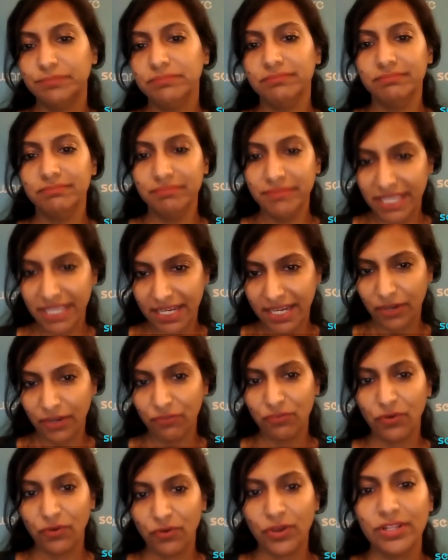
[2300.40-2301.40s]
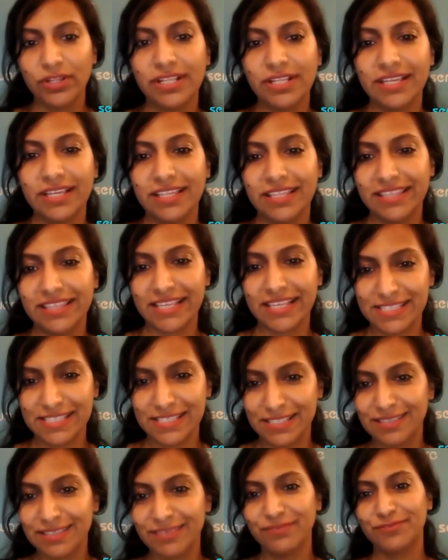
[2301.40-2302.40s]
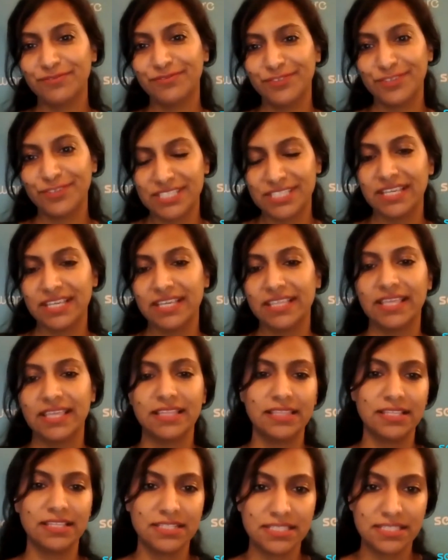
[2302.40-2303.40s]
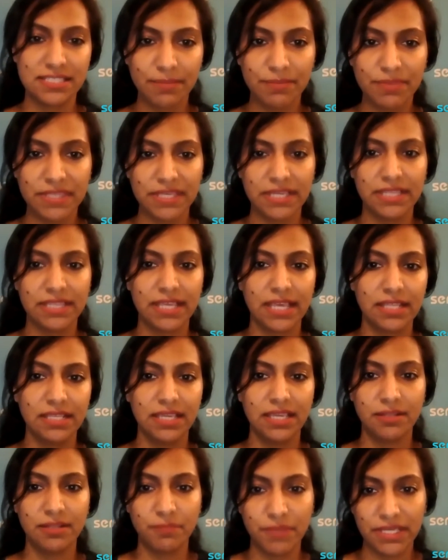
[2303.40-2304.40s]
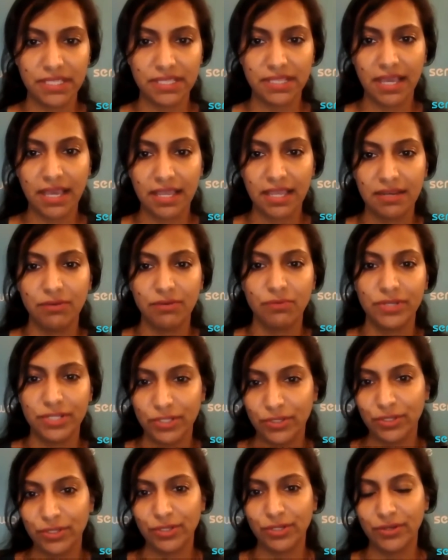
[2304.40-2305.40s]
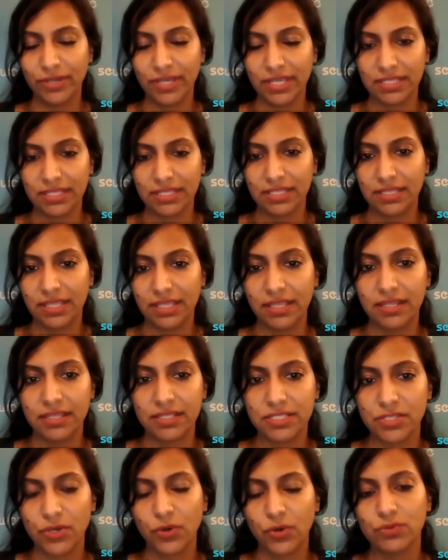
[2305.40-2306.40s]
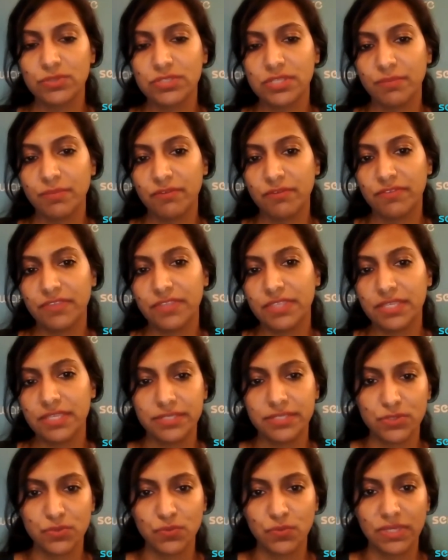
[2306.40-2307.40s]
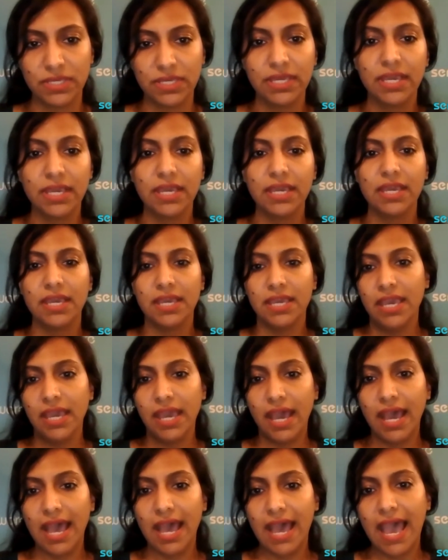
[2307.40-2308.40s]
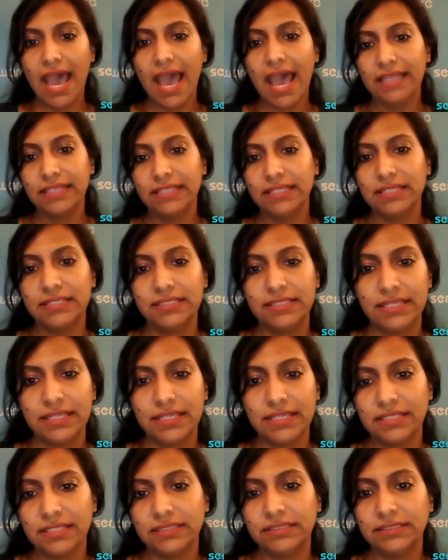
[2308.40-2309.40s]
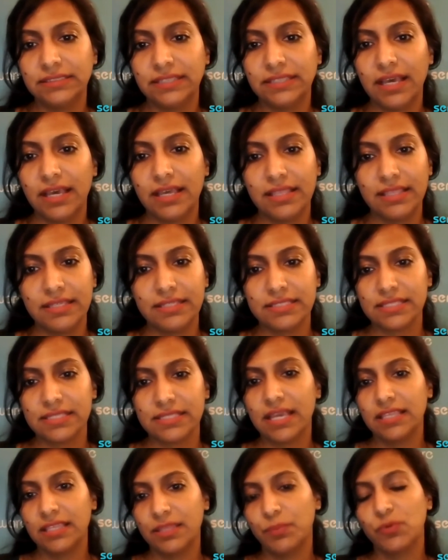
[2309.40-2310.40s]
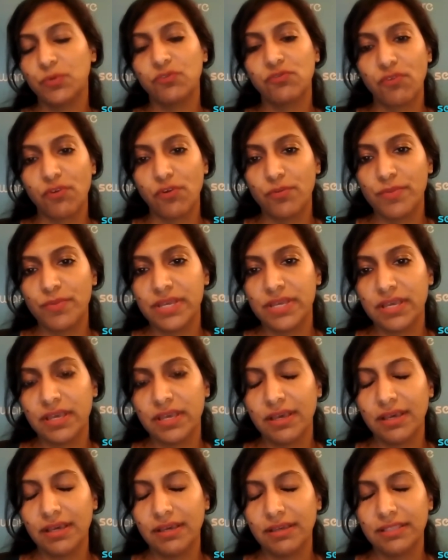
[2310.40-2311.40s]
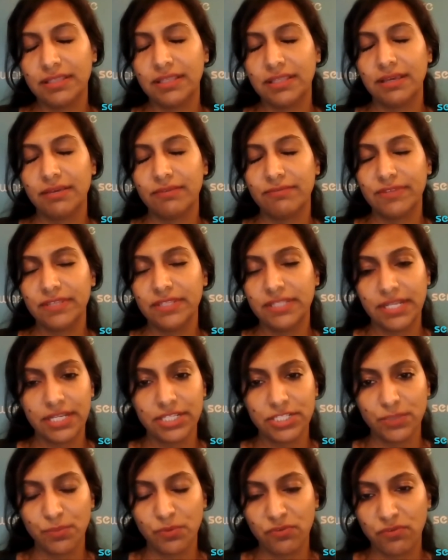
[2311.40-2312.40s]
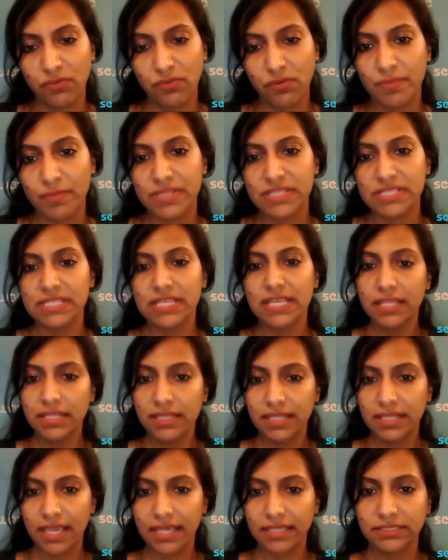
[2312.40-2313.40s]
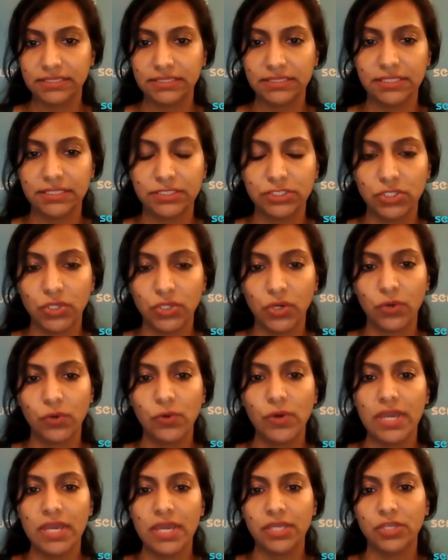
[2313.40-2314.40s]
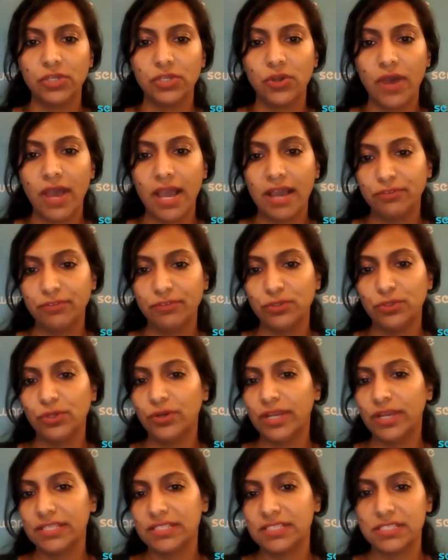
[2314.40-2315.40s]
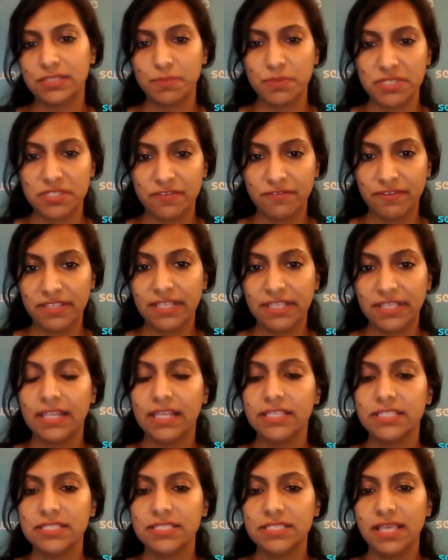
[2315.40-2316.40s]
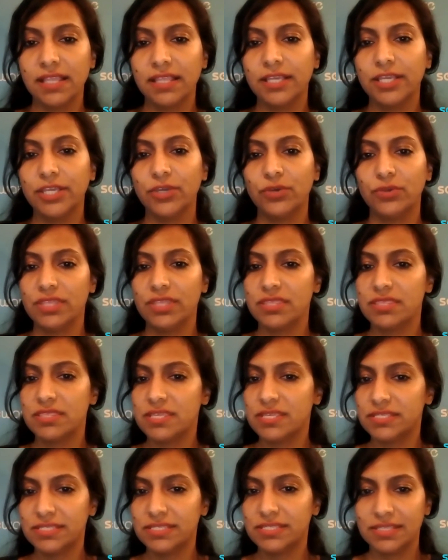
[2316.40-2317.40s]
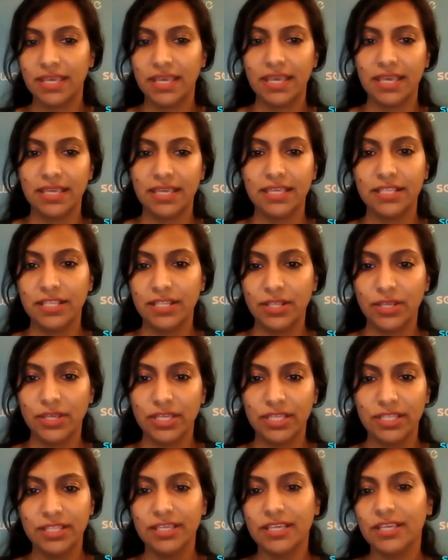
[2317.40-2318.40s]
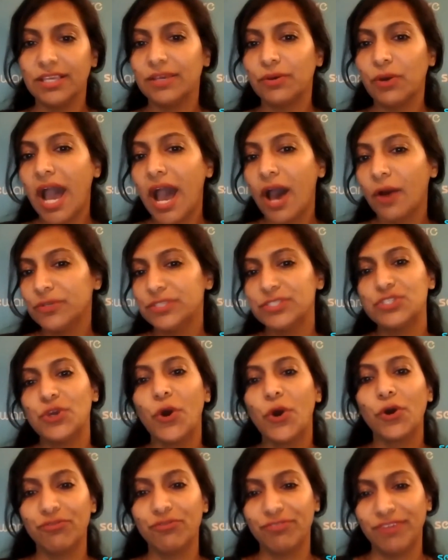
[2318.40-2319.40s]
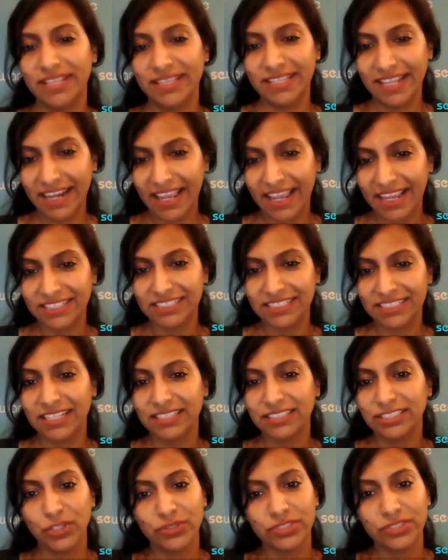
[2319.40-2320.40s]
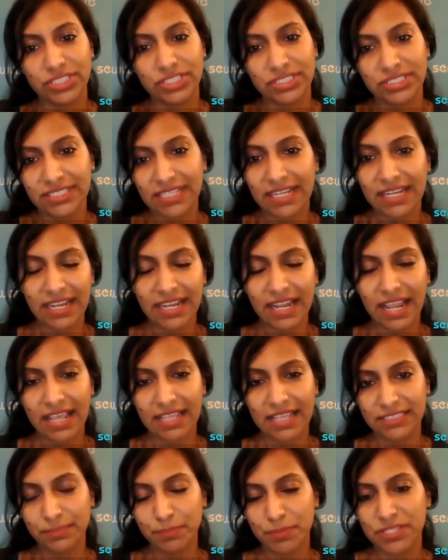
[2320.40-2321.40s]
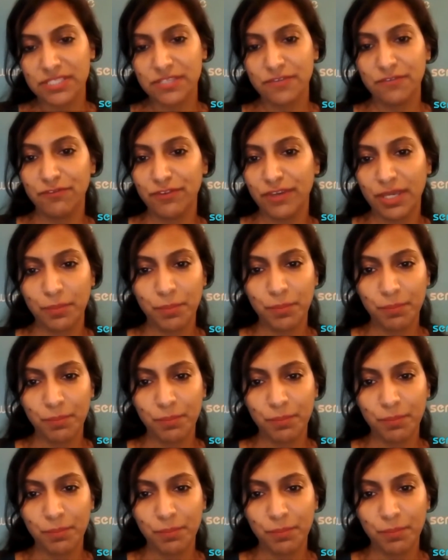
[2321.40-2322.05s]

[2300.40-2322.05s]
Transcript: meaningful. That's the first thing, that there's something that could be done when you look at the data. So some of the things we added is things like the ventilation performance index. So you don't have to look at specific data. It's telling you that this, how is your ventilation? So it's just a specific